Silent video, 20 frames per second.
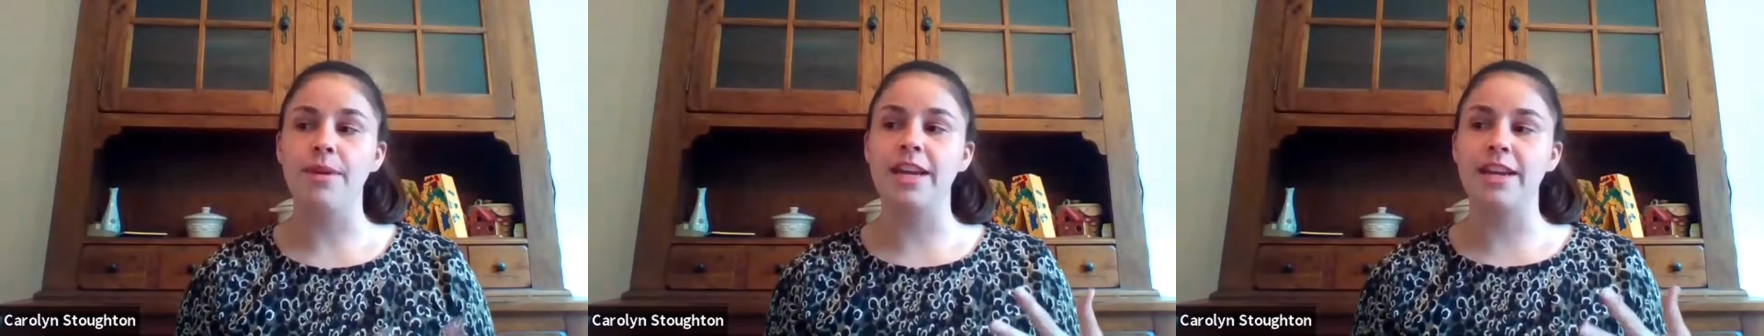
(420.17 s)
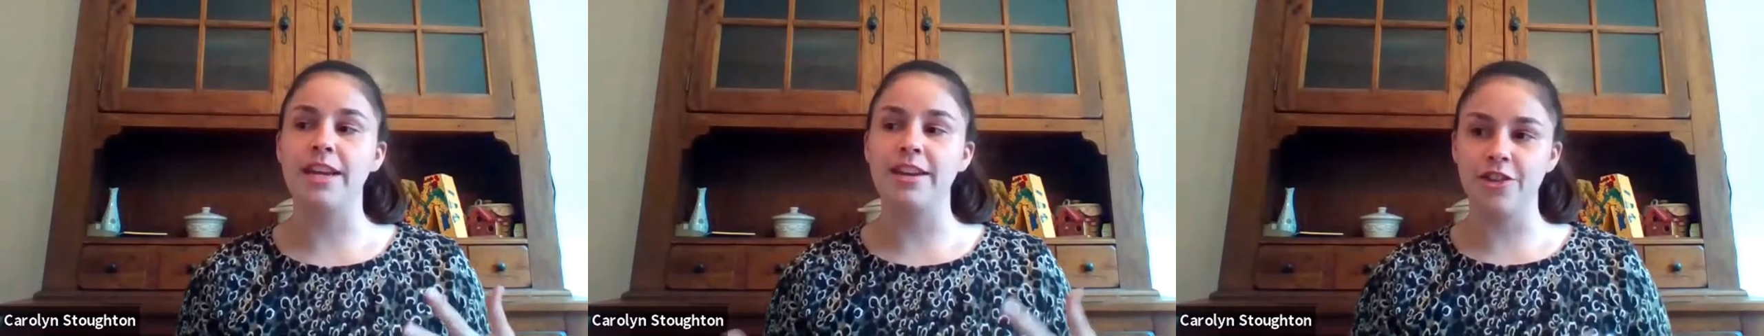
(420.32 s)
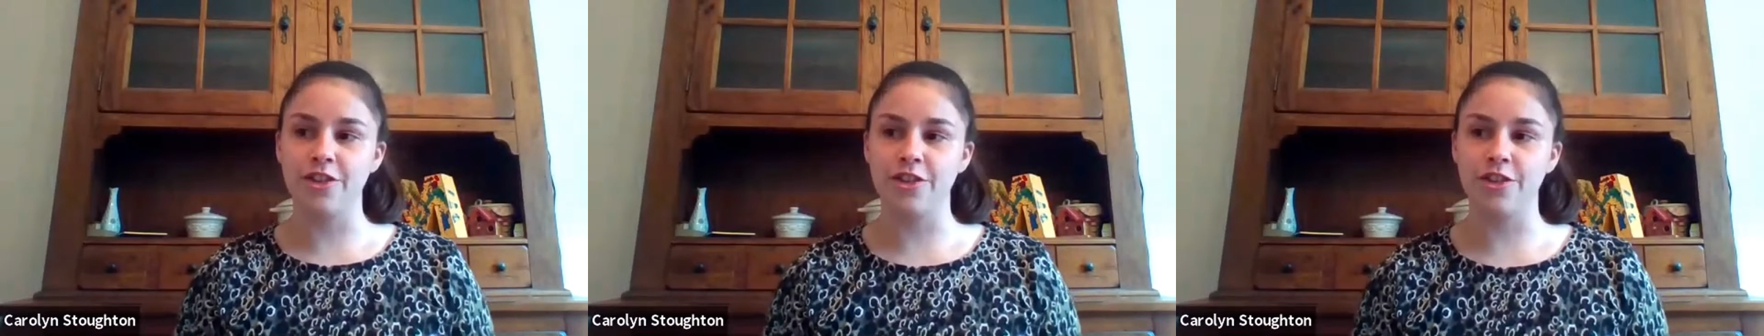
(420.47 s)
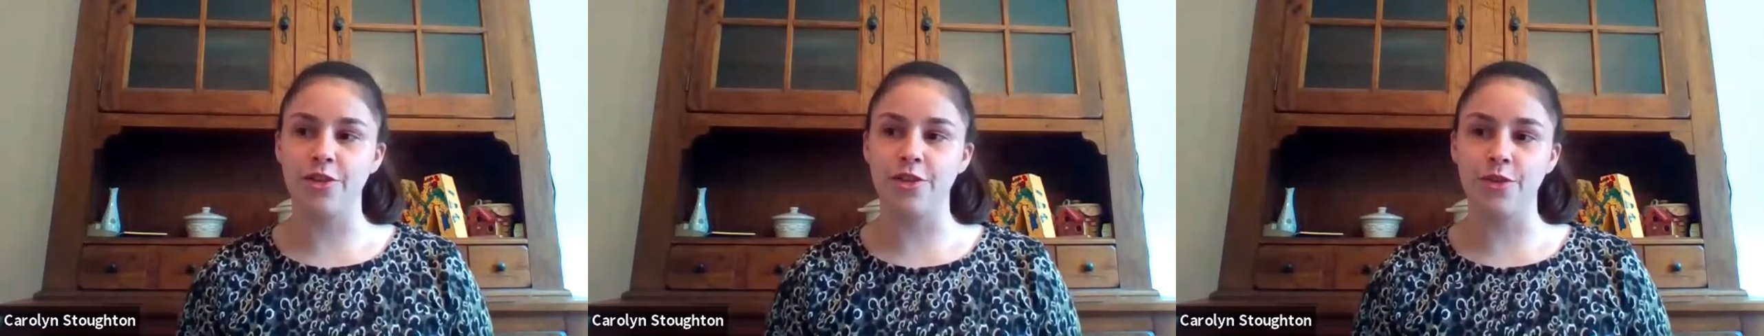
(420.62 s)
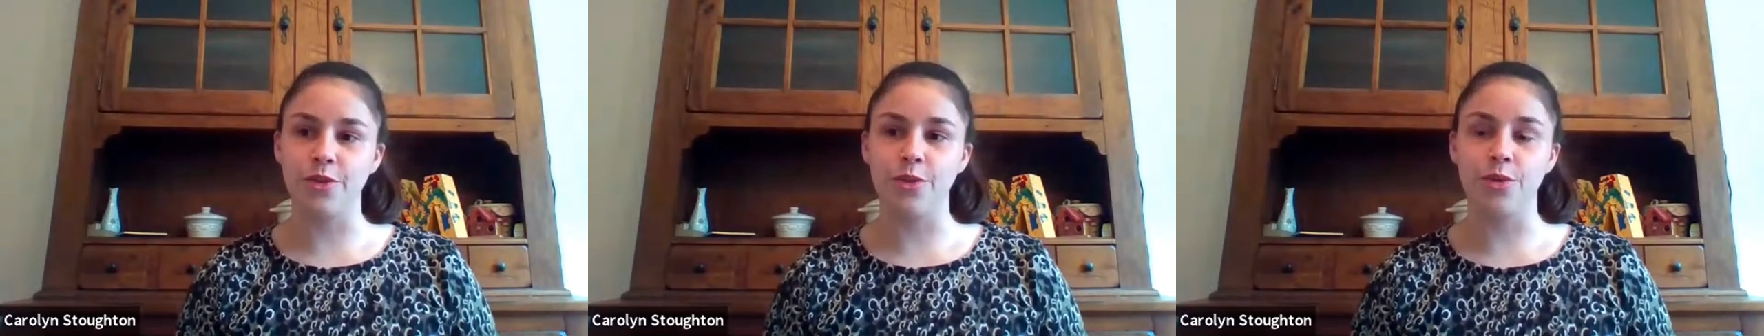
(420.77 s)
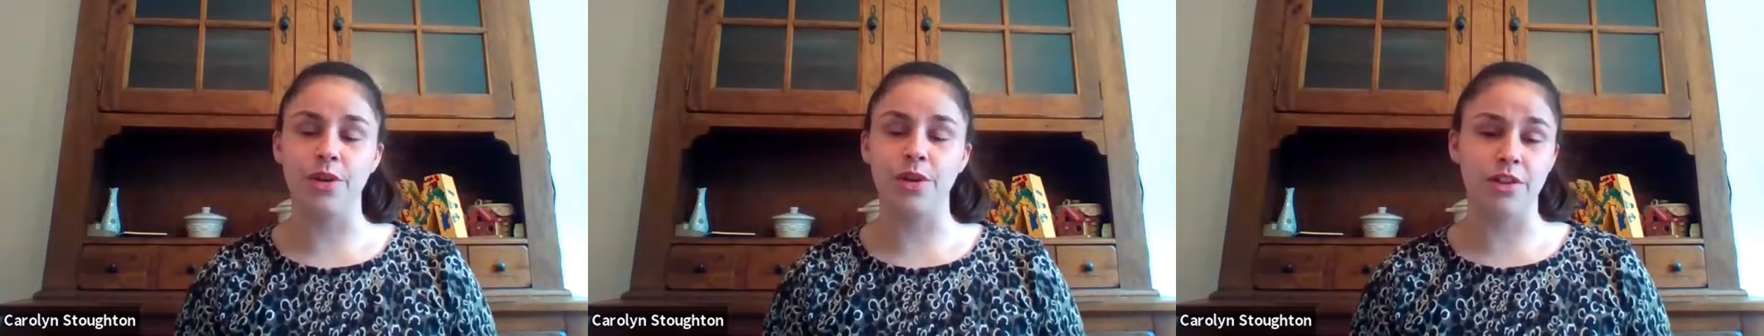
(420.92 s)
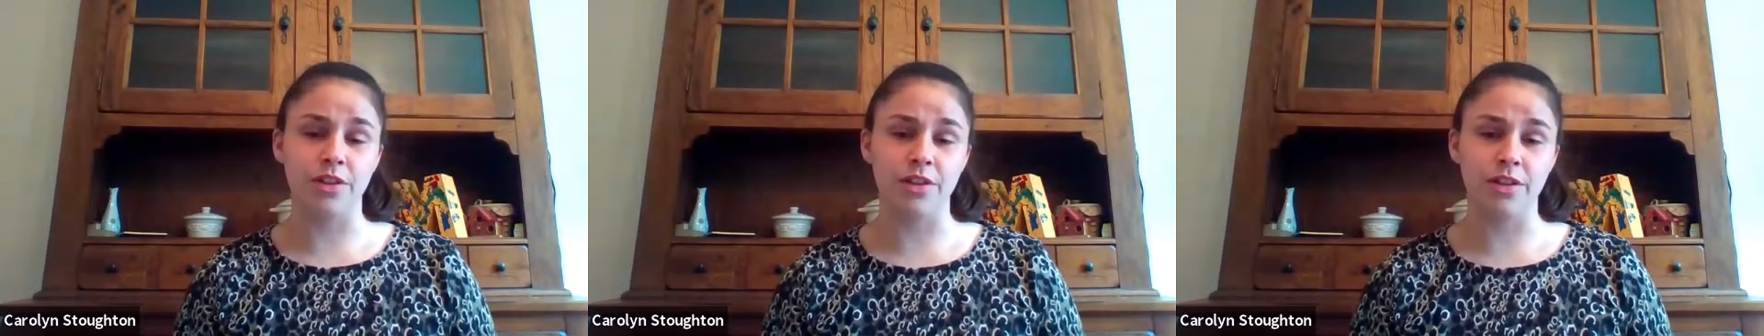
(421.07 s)

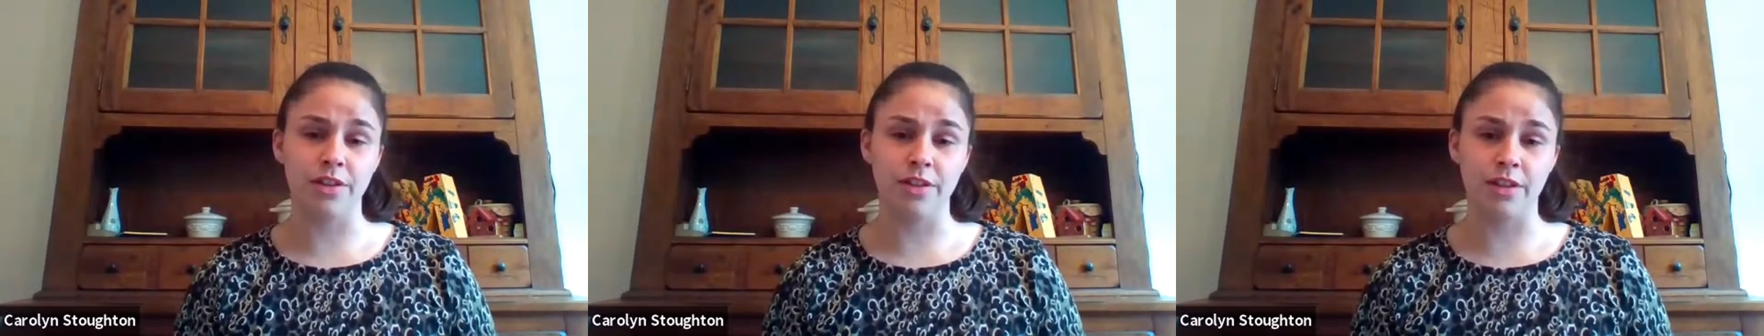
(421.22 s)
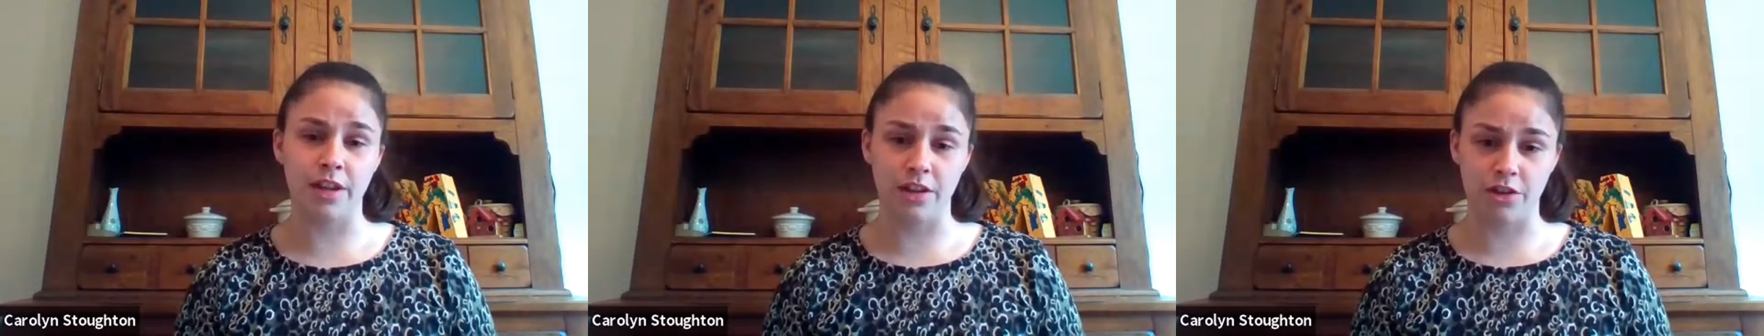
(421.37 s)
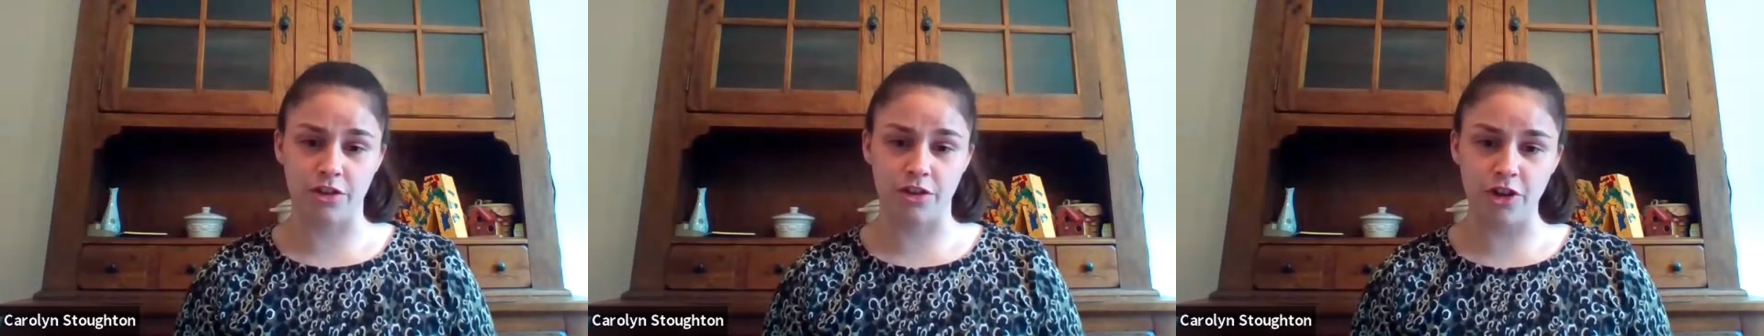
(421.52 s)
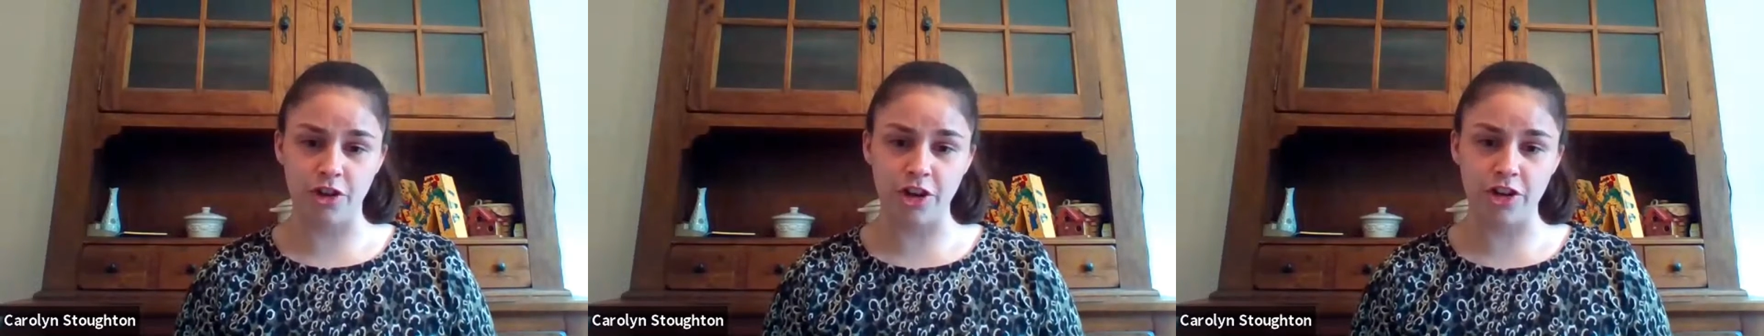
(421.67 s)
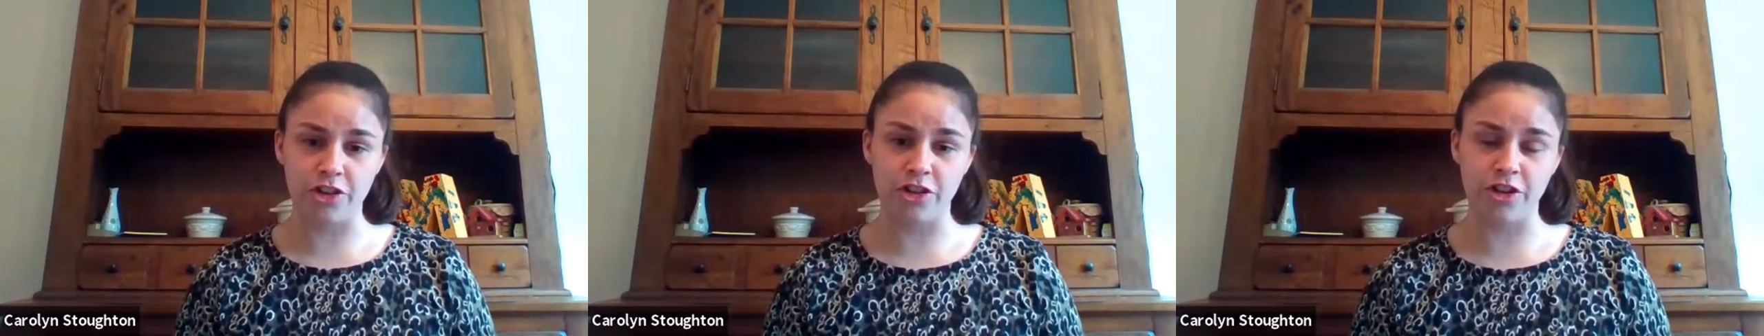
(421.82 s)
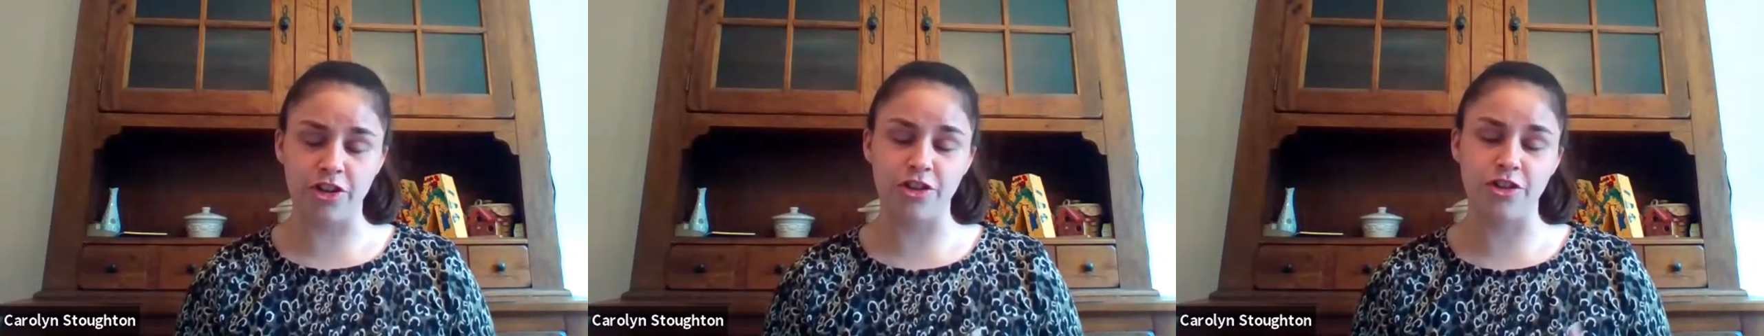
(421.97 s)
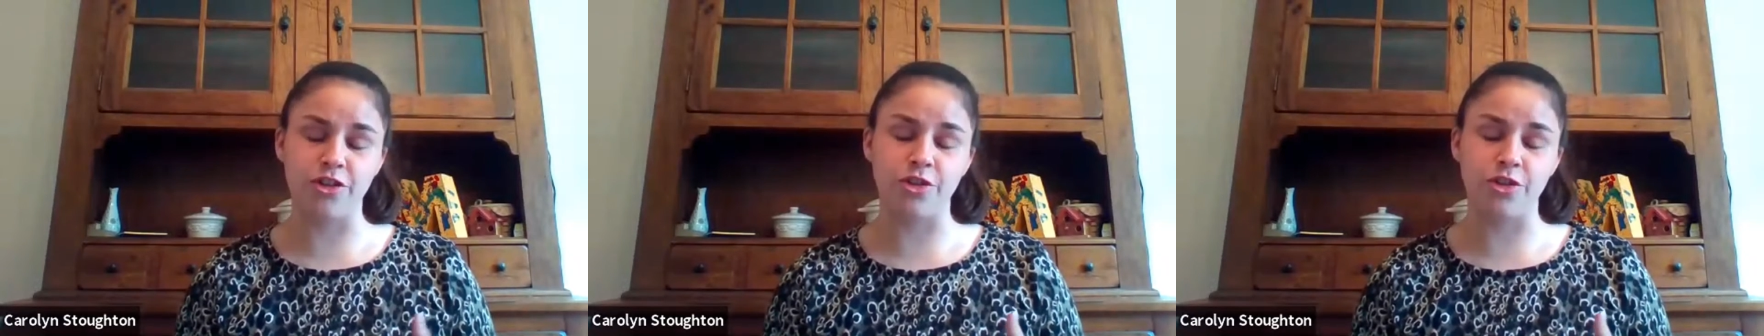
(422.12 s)
into the instruction,